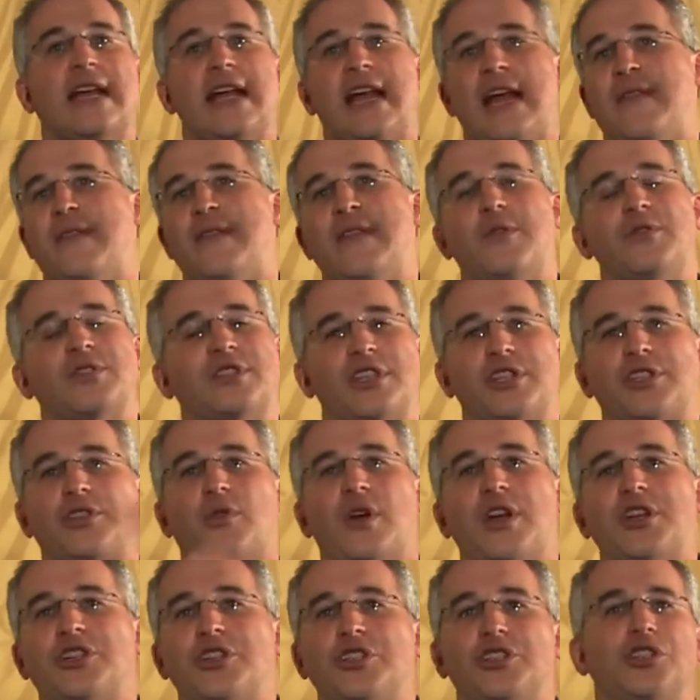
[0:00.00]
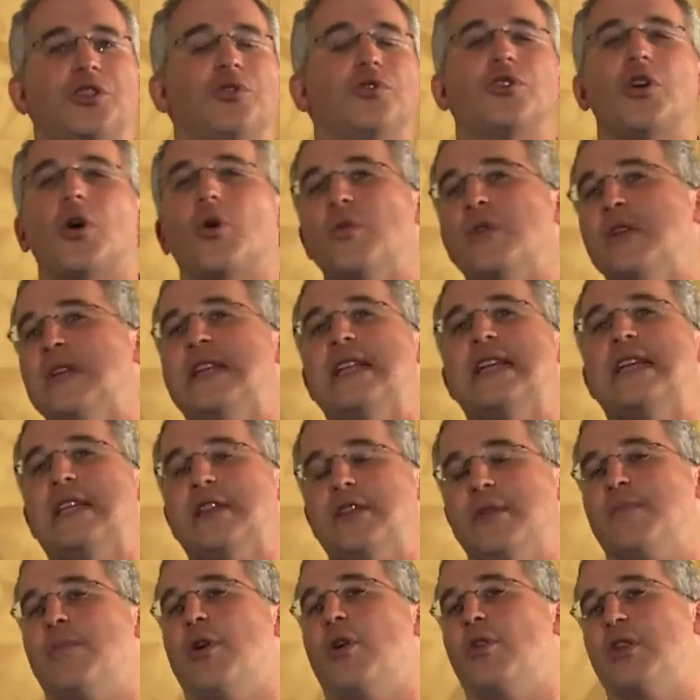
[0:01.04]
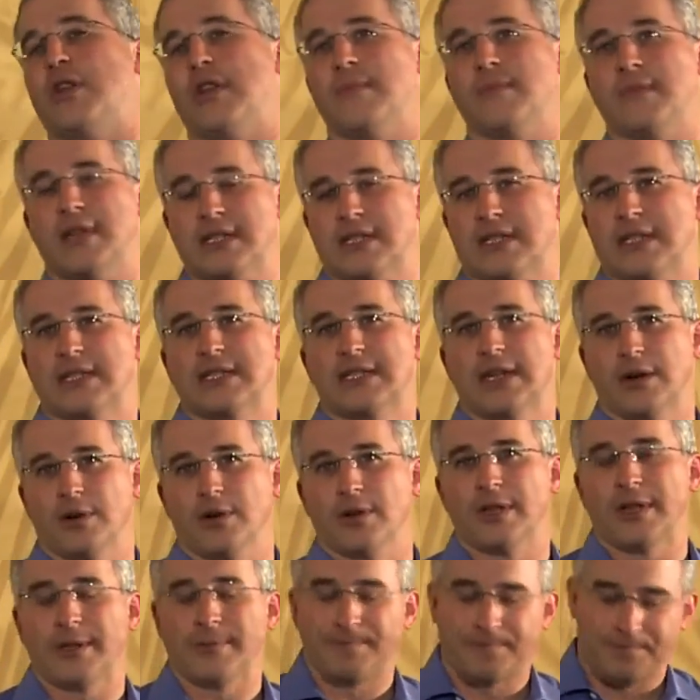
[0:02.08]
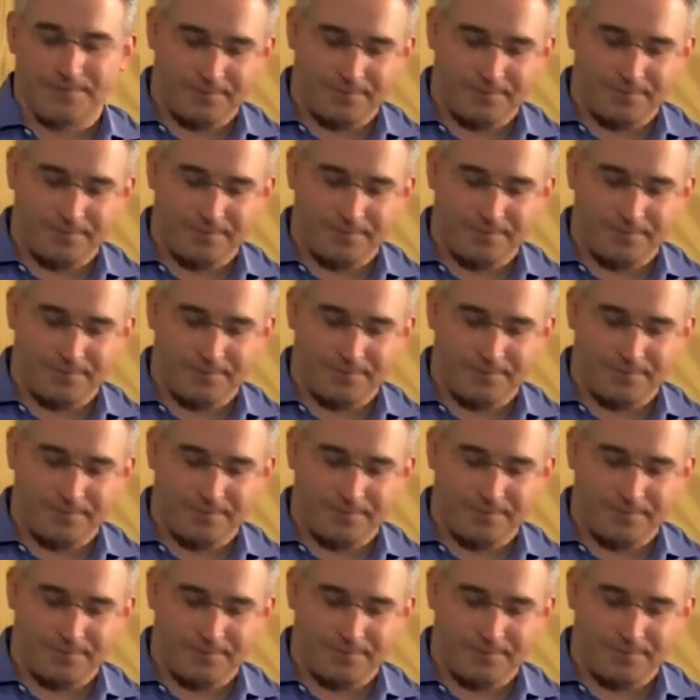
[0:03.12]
In those situations, you don't need the podium necessarily.